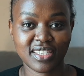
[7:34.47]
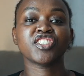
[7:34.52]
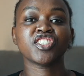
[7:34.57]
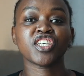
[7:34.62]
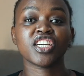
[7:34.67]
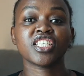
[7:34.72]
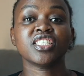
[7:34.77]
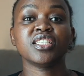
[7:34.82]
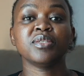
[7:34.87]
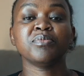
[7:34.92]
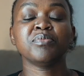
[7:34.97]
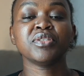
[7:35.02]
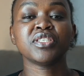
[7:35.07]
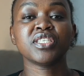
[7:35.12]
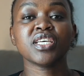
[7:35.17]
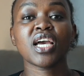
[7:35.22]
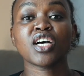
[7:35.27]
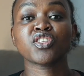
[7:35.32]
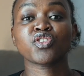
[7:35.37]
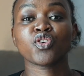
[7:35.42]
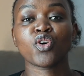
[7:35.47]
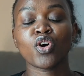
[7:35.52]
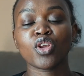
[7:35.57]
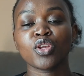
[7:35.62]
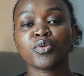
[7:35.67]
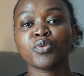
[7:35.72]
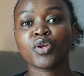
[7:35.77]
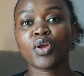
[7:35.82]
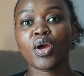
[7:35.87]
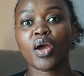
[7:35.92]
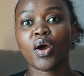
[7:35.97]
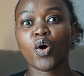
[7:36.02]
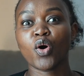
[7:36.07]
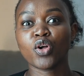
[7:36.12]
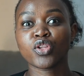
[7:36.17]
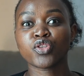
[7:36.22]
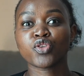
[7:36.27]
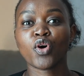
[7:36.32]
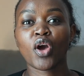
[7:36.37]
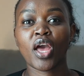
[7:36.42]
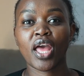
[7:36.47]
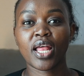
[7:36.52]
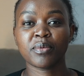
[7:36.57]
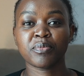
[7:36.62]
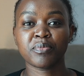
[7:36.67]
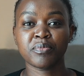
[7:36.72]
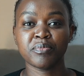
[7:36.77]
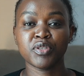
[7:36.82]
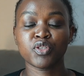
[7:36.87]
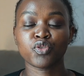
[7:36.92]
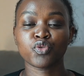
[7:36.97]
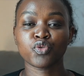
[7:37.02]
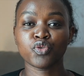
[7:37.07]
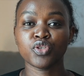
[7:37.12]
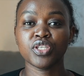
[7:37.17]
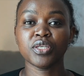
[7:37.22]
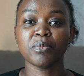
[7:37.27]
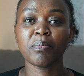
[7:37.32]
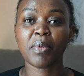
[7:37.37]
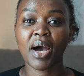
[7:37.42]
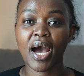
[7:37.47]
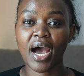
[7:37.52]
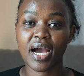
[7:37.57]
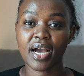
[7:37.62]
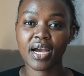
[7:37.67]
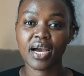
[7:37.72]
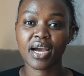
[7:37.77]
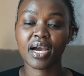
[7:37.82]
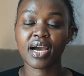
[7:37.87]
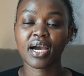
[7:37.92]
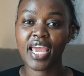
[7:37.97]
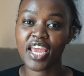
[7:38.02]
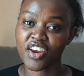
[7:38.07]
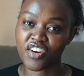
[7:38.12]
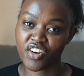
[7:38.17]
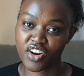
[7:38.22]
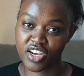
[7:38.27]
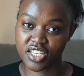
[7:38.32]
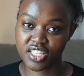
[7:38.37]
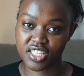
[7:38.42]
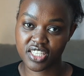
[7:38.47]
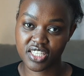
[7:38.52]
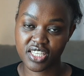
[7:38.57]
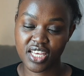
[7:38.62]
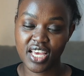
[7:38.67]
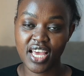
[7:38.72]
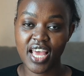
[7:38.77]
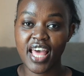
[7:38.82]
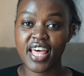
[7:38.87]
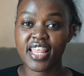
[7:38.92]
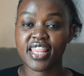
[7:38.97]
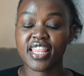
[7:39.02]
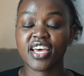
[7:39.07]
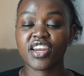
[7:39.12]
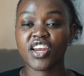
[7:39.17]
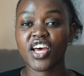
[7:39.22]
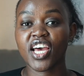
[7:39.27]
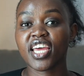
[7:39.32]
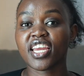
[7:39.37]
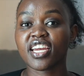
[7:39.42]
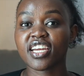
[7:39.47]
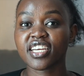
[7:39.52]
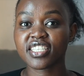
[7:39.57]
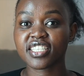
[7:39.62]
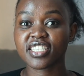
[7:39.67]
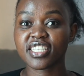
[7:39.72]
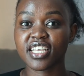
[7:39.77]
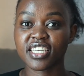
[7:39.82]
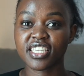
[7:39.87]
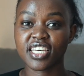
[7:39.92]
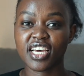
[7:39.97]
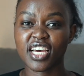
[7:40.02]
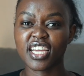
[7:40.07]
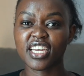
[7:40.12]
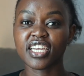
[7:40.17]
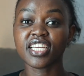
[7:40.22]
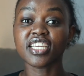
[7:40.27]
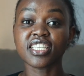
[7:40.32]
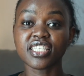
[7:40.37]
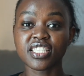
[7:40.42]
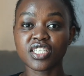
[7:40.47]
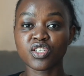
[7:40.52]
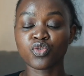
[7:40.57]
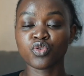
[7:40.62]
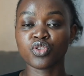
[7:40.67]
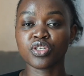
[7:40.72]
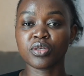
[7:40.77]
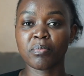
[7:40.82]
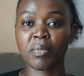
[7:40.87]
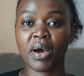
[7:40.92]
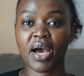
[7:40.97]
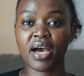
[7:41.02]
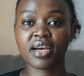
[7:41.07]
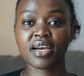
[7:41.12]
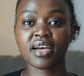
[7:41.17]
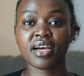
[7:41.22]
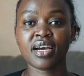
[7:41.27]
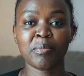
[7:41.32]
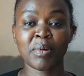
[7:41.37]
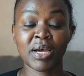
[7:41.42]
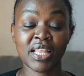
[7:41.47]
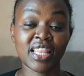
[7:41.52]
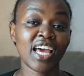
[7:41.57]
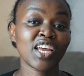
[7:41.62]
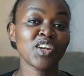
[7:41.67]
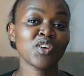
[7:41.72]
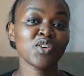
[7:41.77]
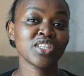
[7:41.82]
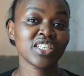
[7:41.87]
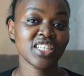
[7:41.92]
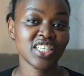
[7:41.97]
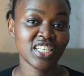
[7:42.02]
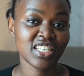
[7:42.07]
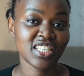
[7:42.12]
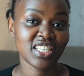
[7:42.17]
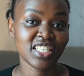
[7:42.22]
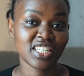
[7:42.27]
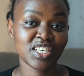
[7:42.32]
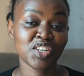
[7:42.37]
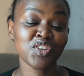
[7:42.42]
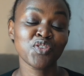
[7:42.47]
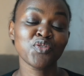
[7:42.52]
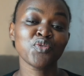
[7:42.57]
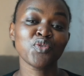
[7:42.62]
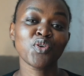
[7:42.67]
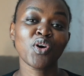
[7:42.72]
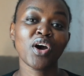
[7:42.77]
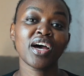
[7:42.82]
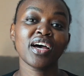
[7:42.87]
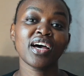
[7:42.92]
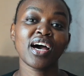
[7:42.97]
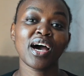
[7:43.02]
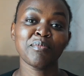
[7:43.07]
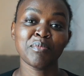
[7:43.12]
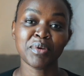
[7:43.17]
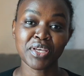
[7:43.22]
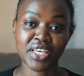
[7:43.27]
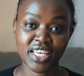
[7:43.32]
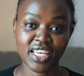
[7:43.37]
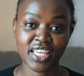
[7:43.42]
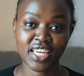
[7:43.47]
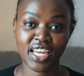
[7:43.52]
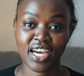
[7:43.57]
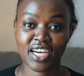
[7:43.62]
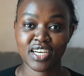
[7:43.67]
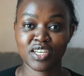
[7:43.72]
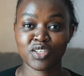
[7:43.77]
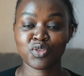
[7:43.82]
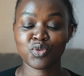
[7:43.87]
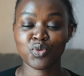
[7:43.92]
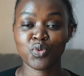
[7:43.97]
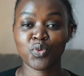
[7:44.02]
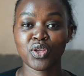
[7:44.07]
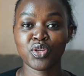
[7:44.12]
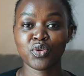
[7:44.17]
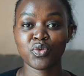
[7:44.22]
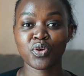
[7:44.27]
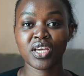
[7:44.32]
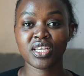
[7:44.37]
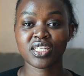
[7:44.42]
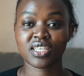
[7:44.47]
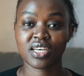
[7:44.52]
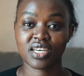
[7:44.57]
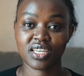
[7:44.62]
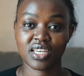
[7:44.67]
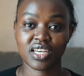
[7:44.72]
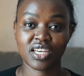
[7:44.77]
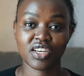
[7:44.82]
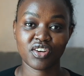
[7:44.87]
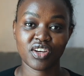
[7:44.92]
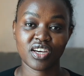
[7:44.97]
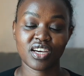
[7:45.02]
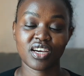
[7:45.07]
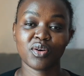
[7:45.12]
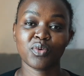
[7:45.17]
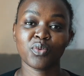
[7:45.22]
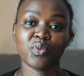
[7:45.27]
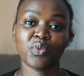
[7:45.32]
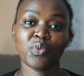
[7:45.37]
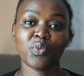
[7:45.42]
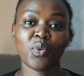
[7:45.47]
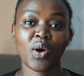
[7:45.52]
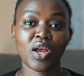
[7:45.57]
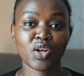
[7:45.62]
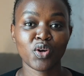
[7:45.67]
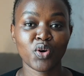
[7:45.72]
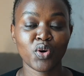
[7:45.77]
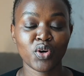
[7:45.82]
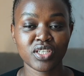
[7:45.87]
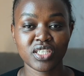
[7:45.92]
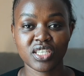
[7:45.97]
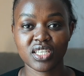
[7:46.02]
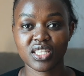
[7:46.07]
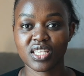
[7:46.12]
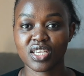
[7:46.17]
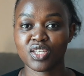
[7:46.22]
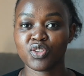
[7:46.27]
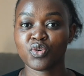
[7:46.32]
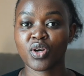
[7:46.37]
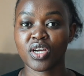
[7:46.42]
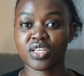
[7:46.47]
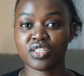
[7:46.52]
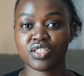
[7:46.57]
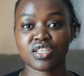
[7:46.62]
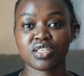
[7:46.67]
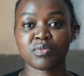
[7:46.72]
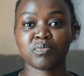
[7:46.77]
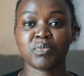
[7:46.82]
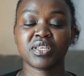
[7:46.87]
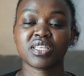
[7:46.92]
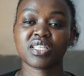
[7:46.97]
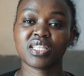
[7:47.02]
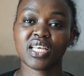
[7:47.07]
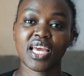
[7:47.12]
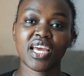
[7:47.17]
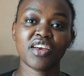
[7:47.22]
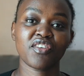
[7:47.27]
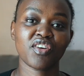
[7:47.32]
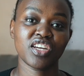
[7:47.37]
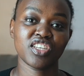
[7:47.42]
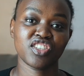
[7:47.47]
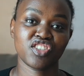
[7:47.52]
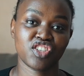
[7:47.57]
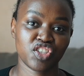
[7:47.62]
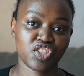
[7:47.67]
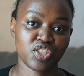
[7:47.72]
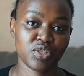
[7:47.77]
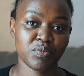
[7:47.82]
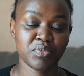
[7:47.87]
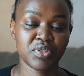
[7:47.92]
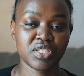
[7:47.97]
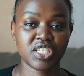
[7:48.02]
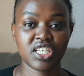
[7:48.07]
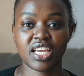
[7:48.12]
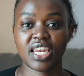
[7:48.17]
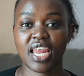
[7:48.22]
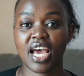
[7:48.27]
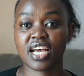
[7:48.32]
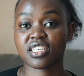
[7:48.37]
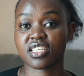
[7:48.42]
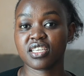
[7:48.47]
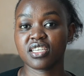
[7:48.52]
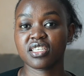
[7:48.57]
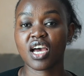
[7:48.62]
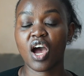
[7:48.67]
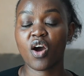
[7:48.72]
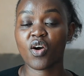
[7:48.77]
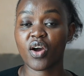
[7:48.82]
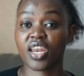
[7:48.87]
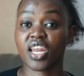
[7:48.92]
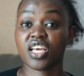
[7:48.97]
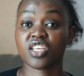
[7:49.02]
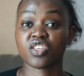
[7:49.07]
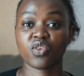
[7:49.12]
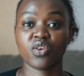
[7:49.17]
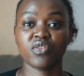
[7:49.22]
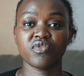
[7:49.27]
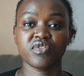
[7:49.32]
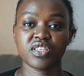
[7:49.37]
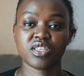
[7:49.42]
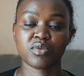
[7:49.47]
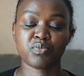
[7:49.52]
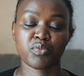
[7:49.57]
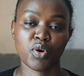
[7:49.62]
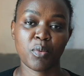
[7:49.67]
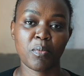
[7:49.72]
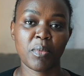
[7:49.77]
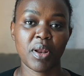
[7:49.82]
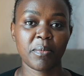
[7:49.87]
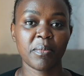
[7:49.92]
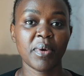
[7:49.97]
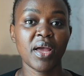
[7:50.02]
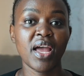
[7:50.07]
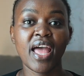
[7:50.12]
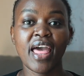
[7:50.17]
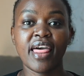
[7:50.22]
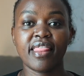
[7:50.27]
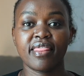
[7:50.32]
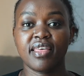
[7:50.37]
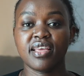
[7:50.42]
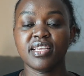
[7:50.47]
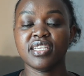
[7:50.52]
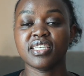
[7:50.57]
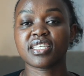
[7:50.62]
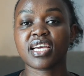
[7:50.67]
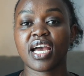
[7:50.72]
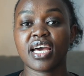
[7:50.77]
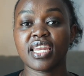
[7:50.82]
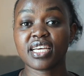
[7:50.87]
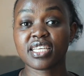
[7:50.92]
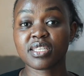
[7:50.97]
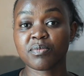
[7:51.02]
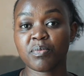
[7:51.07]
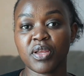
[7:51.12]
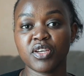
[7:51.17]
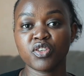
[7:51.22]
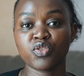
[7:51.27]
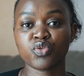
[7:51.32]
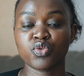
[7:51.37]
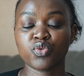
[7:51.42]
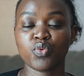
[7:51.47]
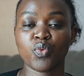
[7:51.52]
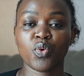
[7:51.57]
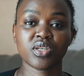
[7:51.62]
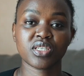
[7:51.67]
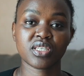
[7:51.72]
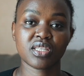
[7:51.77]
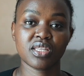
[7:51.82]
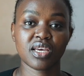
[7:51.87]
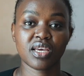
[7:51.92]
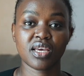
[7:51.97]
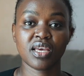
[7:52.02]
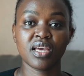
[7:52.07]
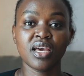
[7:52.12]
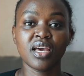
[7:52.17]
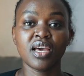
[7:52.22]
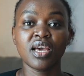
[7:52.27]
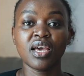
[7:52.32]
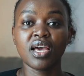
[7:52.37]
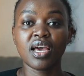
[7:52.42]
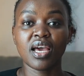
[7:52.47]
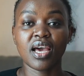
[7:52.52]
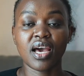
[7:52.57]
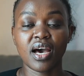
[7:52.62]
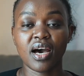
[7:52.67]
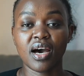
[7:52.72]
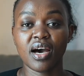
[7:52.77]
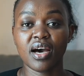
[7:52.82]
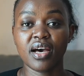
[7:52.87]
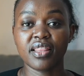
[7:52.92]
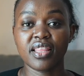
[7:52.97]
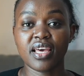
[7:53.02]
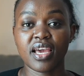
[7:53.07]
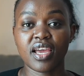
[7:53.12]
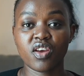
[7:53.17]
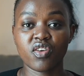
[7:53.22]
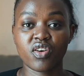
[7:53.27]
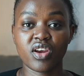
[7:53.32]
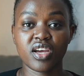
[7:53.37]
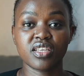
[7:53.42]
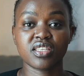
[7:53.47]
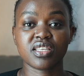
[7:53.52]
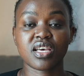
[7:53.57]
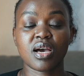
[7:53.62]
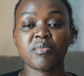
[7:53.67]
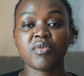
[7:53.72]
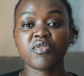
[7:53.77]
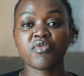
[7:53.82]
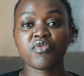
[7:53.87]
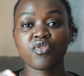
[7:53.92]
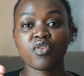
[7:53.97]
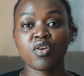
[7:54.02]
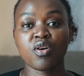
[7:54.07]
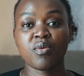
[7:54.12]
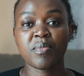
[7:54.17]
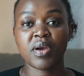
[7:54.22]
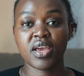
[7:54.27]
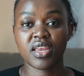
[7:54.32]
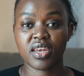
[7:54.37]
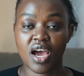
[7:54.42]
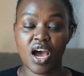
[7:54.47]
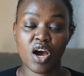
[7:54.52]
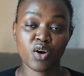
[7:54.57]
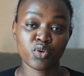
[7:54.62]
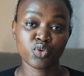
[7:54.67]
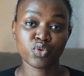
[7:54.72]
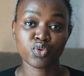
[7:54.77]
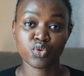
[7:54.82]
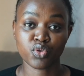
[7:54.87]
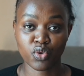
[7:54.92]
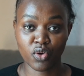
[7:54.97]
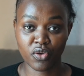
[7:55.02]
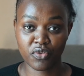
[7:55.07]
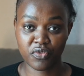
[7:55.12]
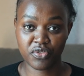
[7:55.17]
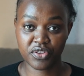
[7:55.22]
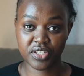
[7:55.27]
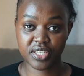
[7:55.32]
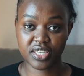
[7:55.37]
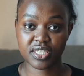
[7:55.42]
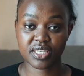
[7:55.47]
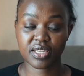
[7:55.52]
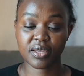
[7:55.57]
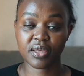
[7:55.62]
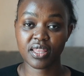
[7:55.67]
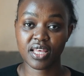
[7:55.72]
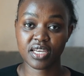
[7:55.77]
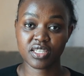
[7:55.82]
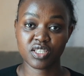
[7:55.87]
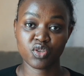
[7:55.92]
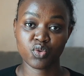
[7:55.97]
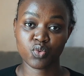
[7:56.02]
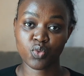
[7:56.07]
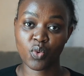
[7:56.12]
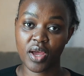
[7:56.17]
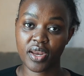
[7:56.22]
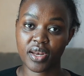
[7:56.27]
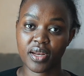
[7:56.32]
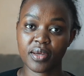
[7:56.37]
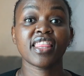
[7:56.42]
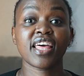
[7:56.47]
ChatGPT has also helped me to debug errors. There are errors that are easy to debug, but they are not easy if you are a beginner. So when you get an error while coding, then you can just paste the error in ChatGPT and ask it, how can I solve this problem? Then it can explain to you what the error is coming from and how to solve it. That is one.